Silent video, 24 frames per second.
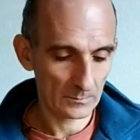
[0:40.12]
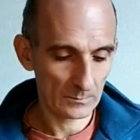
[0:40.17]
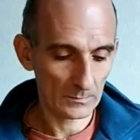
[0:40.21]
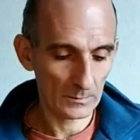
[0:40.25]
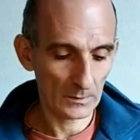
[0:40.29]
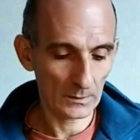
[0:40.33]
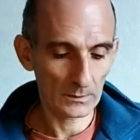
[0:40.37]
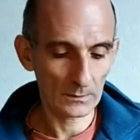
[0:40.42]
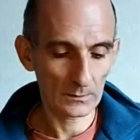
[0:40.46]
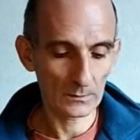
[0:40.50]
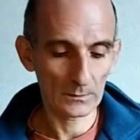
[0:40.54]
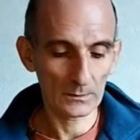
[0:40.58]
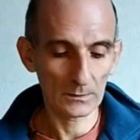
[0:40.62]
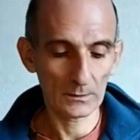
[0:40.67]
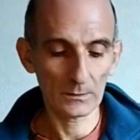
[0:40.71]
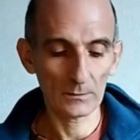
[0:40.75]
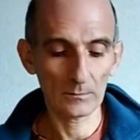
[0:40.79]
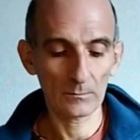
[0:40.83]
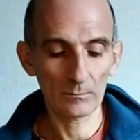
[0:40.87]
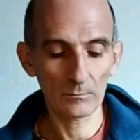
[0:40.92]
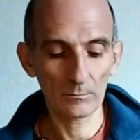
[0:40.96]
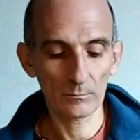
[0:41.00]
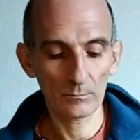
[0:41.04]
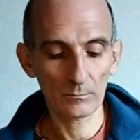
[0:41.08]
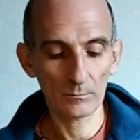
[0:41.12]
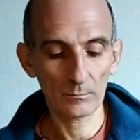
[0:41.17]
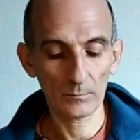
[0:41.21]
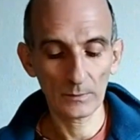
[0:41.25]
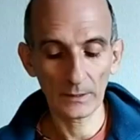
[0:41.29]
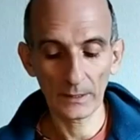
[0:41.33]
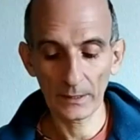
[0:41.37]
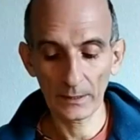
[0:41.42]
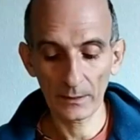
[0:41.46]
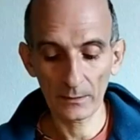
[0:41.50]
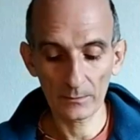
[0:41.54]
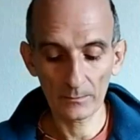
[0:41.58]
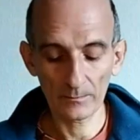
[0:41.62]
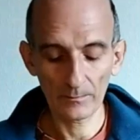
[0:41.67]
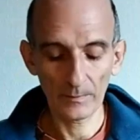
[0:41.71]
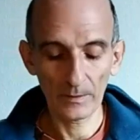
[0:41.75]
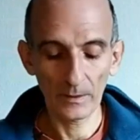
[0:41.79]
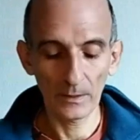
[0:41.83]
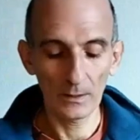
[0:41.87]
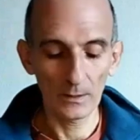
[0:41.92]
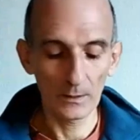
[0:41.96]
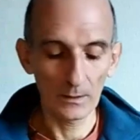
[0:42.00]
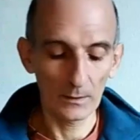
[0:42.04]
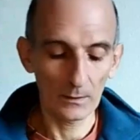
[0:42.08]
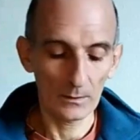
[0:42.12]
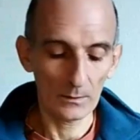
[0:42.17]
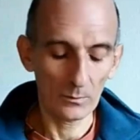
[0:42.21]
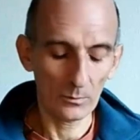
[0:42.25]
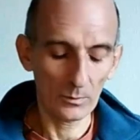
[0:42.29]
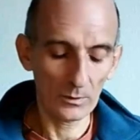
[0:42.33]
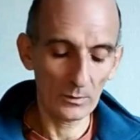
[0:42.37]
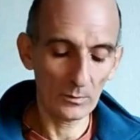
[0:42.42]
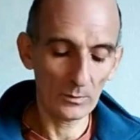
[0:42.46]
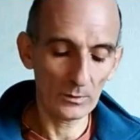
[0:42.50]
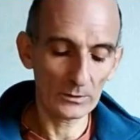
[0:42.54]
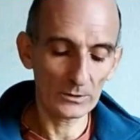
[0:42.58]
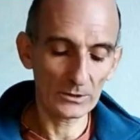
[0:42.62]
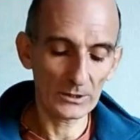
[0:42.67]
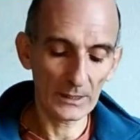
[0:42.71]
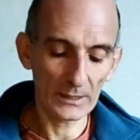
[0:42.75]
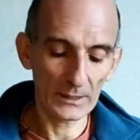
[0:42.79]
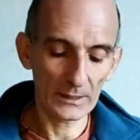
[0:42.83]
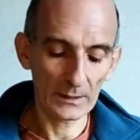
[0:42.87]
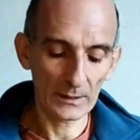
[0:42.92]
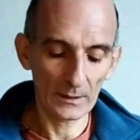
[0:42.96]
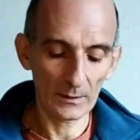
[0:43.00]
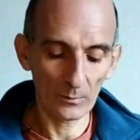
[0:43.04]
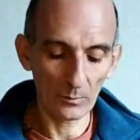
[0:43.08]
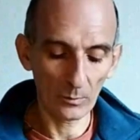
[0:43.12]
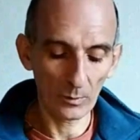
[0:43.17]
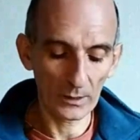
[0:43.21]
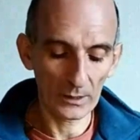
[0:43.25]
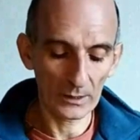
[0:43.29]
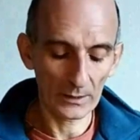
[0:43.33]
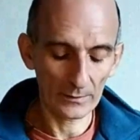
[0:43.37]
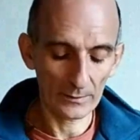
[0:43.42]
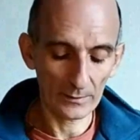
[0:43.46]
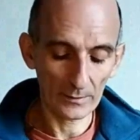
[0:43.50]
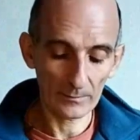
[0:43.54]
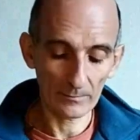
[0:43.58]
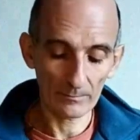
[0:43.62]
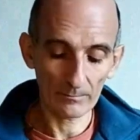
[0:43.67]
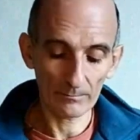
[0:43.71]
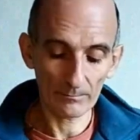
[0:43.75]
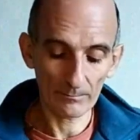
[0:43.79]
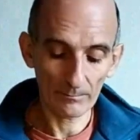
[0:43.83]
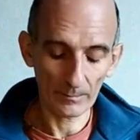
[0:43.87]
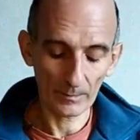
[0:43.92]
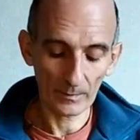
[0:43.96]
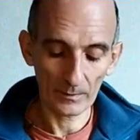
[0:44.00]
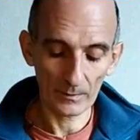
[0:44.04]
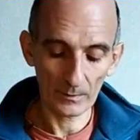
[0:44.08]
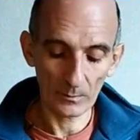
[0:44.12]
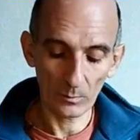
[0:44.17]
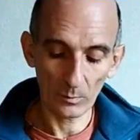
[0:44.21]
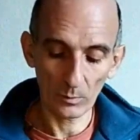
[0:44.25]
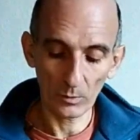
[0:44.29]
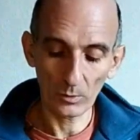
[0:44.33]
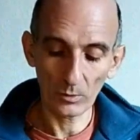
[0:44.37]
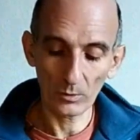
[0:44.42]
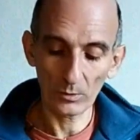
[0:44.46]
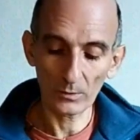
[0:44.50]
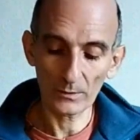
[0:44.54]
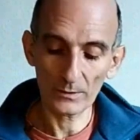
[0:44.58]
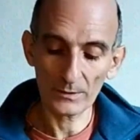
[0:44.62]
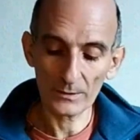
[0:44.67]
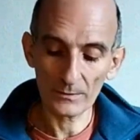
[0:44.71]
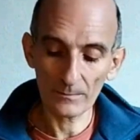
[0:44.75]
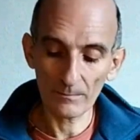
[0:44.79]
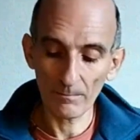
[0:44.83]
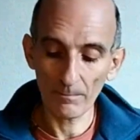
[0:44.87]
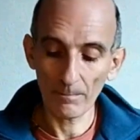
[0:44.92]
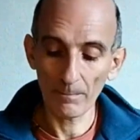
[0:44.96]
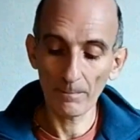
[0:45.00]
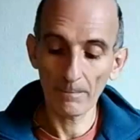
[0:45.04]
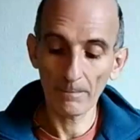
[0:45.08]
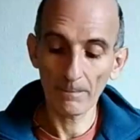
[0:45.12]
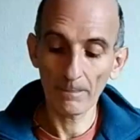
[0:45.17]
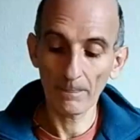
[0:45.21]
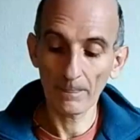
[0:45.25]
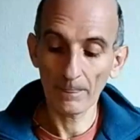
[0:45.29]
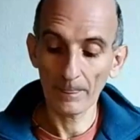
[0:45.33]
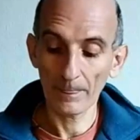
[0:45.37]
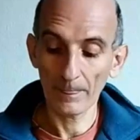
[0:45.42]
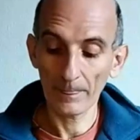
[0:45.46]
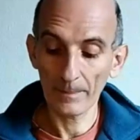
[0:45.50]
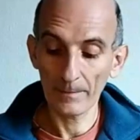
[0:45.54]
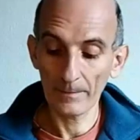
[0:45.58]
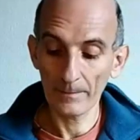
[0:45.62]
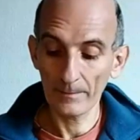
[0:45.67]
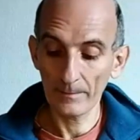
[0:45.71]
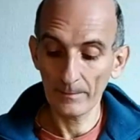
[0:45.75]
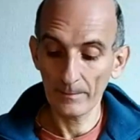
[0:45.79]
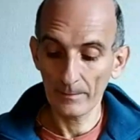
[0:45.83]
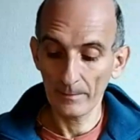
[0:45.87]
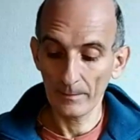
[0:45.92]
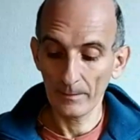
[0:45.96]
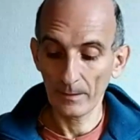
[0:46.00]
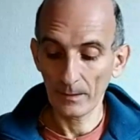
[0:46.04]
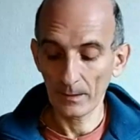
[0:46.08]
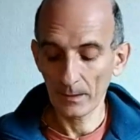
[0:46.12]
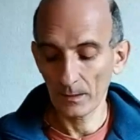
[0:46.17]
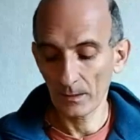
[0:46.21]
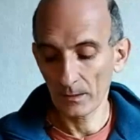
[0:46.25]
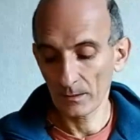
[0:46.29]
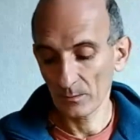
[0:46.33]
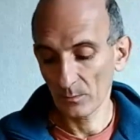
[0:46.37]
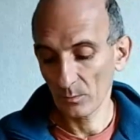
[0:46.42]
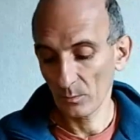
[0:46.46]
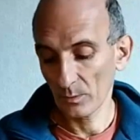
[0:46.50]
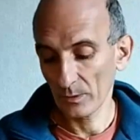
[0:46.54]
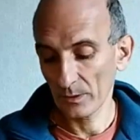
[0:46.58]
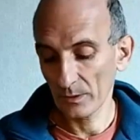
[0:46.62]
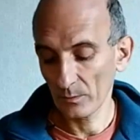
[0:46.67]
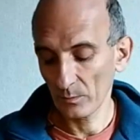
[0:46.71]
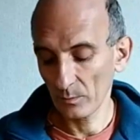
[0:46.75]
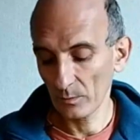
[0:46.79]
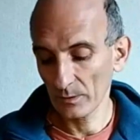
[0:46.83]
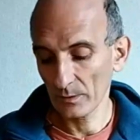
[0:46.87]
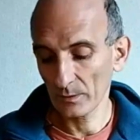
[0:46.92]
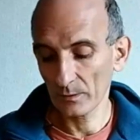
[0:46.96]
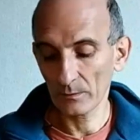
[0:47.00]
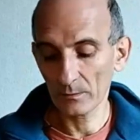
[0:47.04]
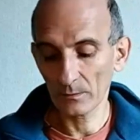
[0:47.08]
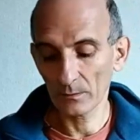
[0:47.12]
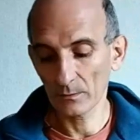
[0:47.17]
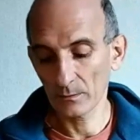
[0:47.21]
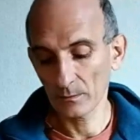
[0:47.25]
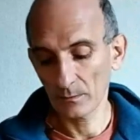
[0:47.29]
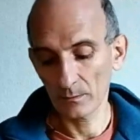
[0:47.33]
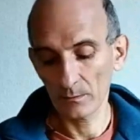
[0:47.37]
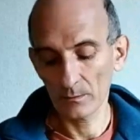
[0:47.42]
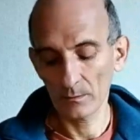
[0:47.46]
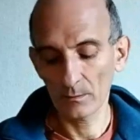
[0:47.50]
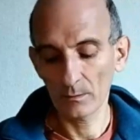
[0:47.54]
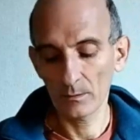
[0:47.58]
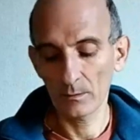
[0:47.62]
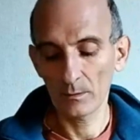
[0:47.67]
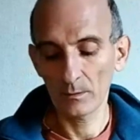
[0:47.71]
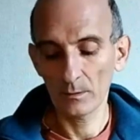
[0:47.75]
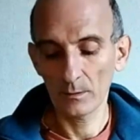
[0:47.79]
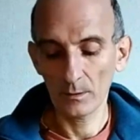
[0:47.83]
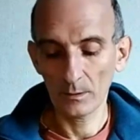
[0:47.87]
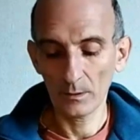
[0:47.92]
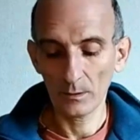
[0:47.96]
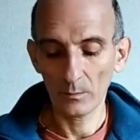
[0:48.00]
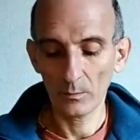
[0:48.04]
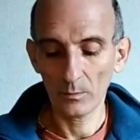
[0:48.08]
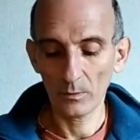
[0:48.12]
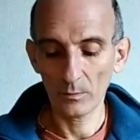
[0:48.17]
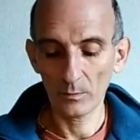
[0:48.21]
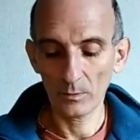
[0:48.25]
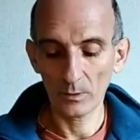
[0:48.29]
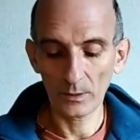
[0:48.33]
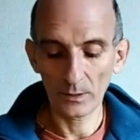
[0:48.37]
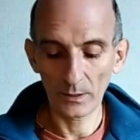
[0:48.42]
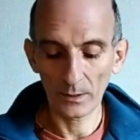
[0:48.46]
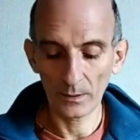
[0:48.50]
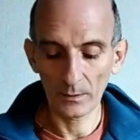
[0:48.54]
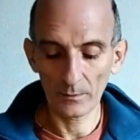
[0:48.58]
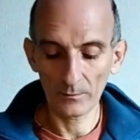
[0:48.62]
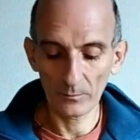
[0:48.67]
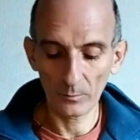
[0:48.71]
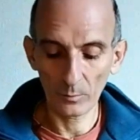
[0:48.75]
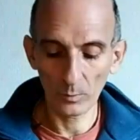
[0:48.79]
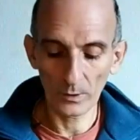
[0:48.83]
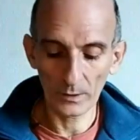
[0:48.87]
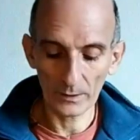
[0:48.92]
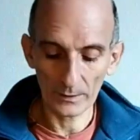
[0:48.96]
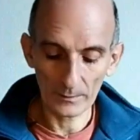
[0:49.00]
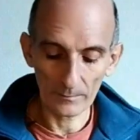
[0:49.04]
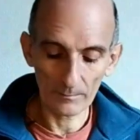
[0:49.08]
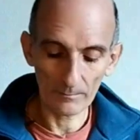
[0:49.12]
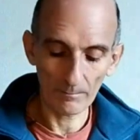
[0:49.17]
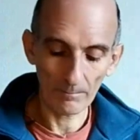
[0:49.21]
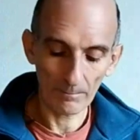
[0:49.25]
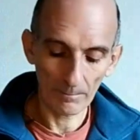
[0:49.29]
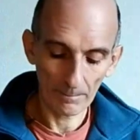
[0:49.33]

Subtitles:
and the blanket. We will take away the walls, and we will have one